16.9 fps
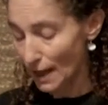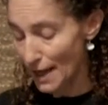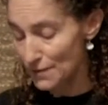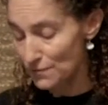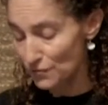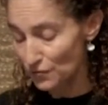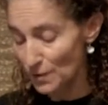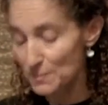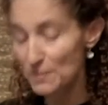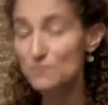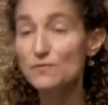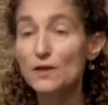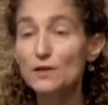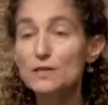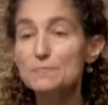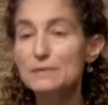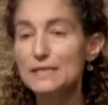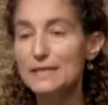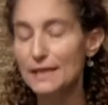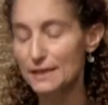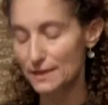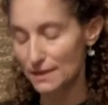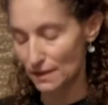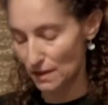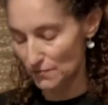And from the very
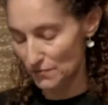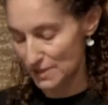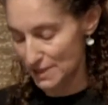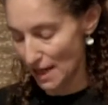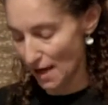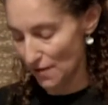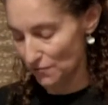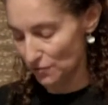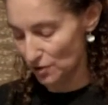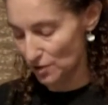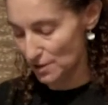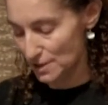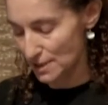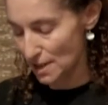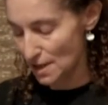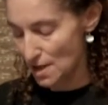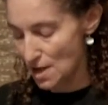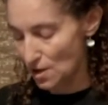beginning of his efforts,